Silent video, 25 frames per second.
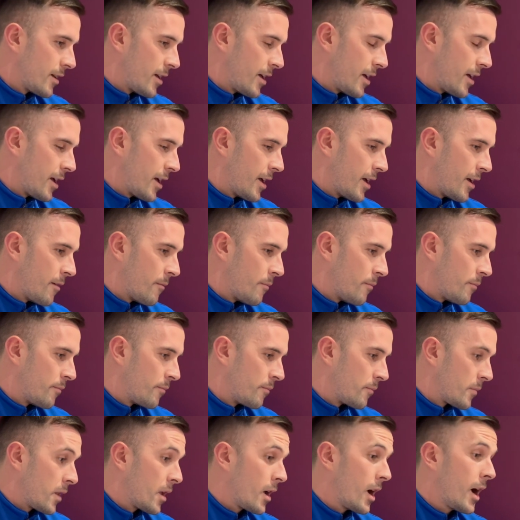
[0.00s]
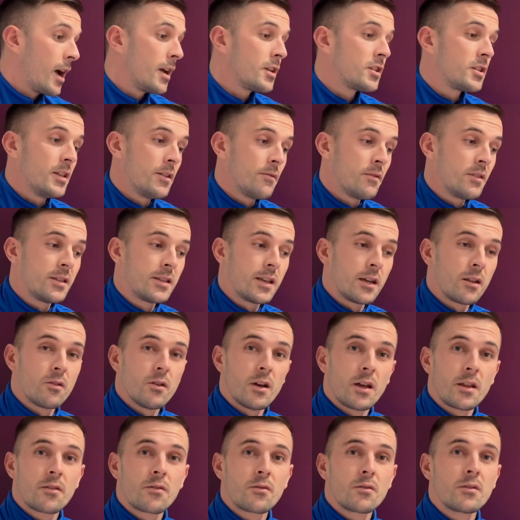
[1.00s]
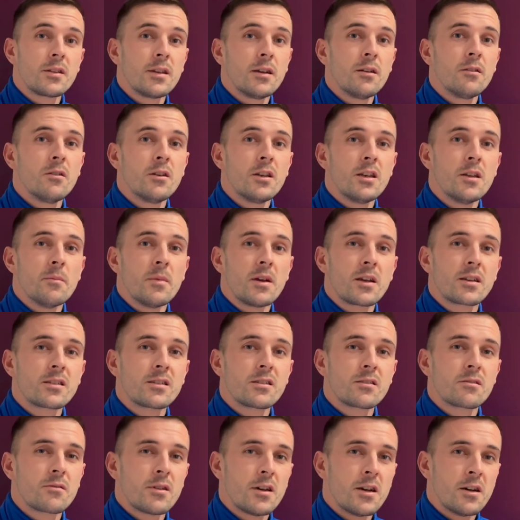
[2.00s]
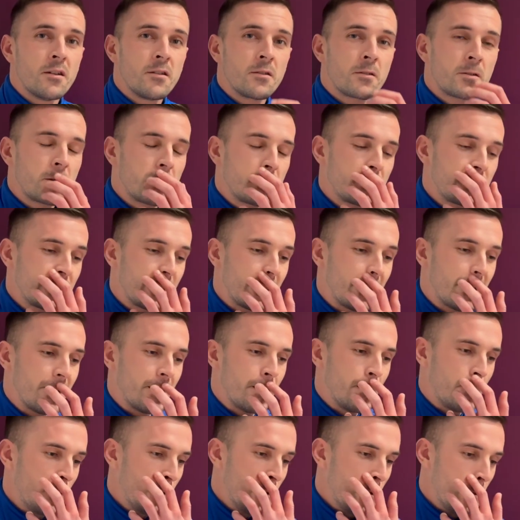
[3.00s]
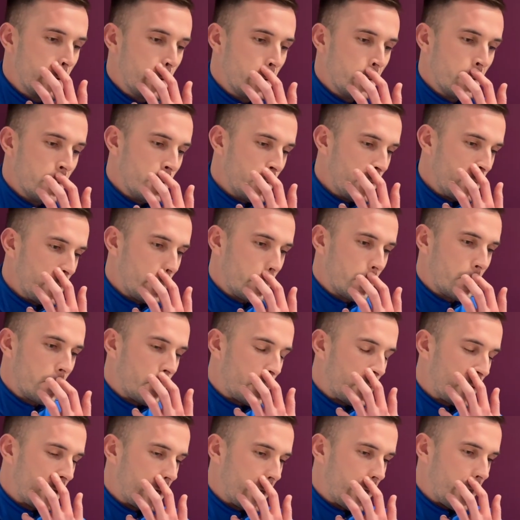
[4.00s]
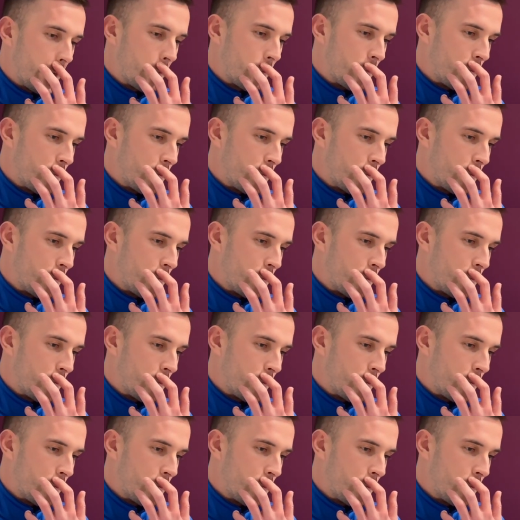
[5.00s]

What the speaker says: Actually, even Dillo. I'd throw Dillo in the mix as well, because they're